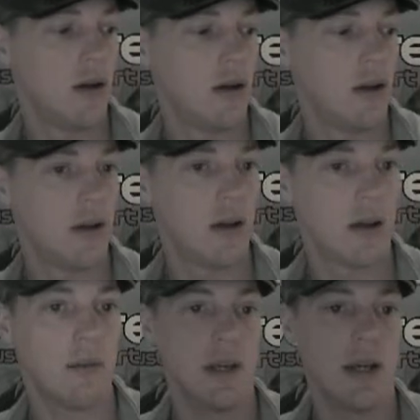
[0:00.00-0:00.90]
a
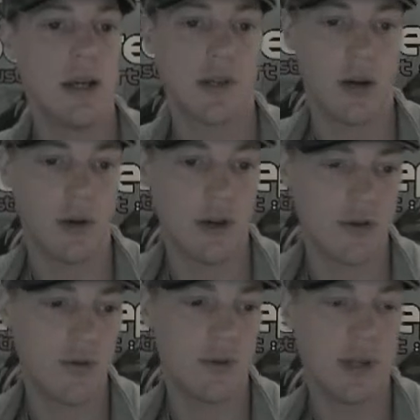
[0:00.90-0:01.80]
couple of years ago I
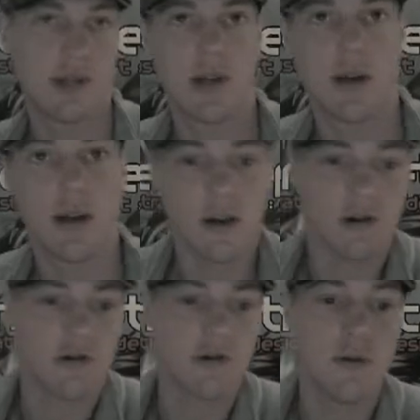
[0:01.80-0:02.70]
drew this
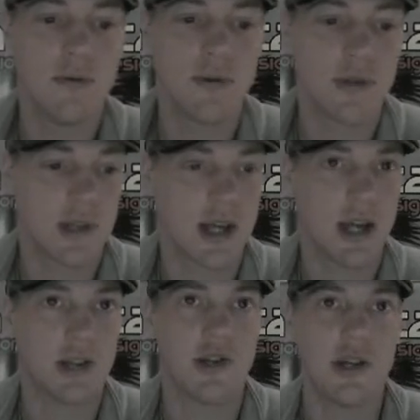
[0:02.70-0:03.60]
crude,
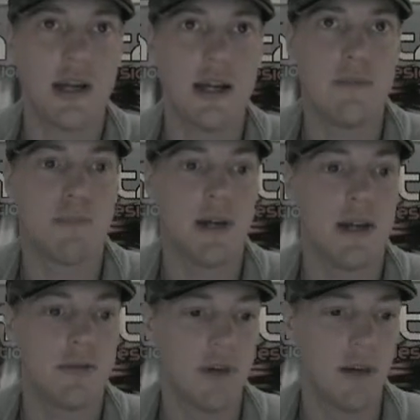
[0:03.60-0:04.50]
sketchy
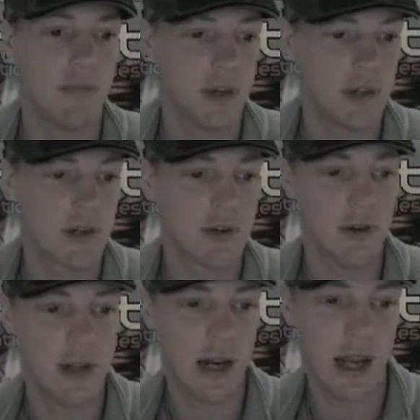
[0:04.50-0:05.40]
piece of rubbish
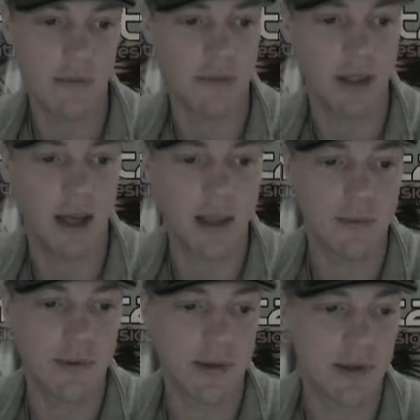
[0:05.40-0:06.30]
on the left there.
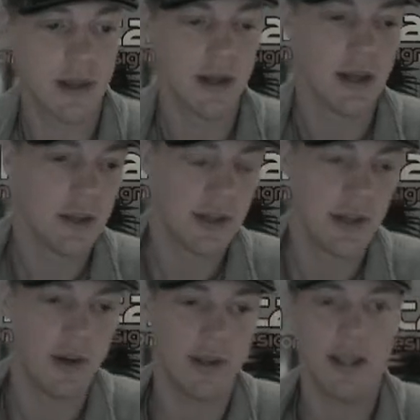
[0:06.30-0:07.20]
That was just
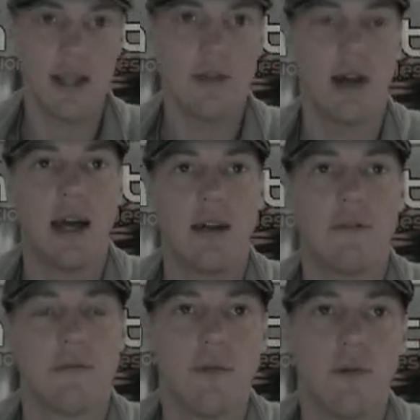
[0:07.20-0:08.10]
an idea I had
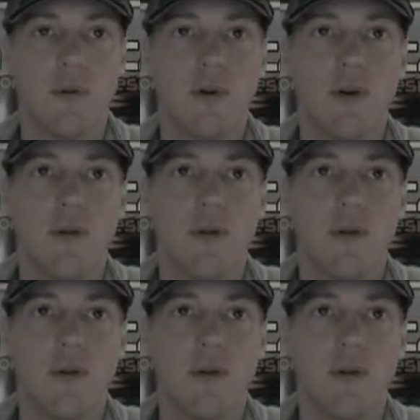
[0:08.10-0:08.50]
for